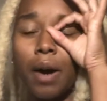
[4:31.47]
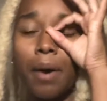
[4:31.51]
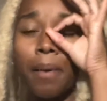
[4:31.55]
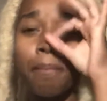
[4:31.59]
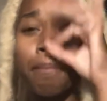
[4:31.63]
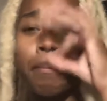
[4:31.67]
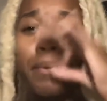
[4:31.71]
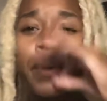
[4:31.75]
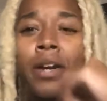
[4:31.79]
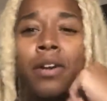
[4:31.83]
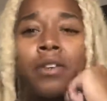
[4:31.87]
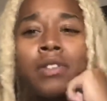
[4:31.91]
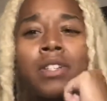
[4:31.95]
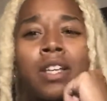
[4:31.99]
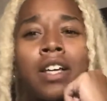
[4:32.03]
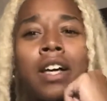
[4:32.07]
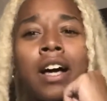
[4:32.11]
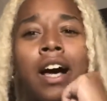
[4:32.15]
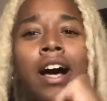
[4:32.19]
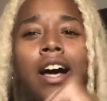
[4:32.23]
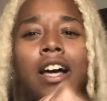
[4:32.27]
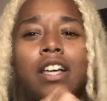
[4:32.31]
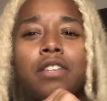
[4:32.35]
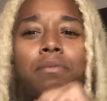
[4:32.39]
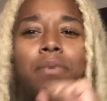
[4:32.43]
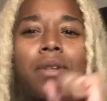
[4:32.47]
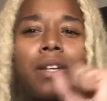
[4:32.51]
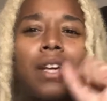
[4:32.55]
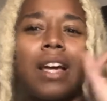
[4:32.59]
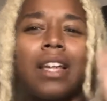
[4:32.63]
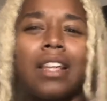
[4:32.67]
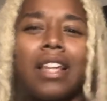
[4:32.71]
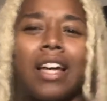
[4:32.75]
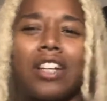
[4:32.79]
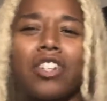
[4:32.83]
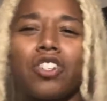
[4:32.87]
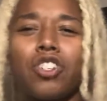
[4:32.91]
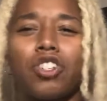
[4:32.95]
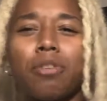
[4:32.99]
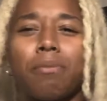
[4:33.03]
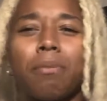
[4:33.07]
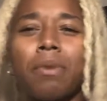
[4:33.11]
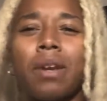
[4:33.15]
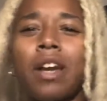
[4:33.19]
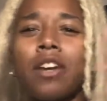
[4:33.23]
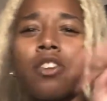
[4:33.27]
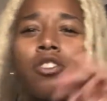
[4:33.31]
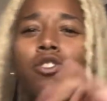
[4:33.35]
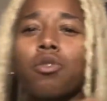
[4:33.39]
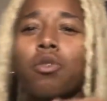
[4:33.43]
piercing eyes, but not like
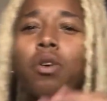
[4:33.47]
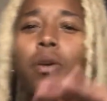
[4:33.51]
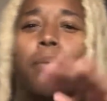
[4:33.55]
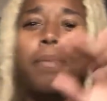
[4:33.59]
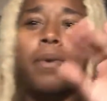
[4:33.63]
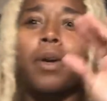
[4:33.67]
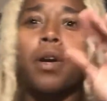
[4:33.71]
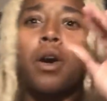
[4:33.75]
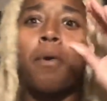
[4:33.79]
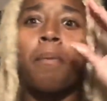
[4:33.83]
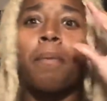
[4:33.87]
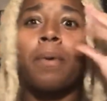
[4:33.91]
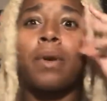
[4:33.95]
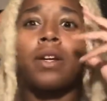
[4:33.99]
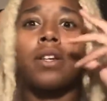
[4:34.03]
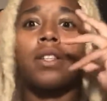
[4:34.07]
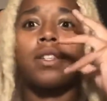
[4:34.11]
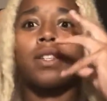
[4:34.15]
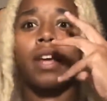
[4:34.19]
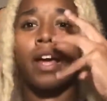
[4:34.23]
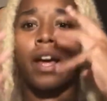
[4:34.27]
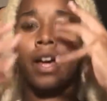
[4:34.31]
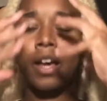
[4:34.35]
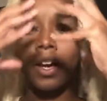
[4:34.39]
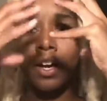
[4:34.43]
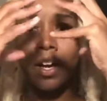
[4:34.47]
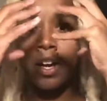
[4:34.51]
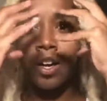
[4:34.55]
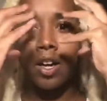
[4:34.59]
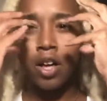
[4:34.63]
Gemini, Scorpio, but it's like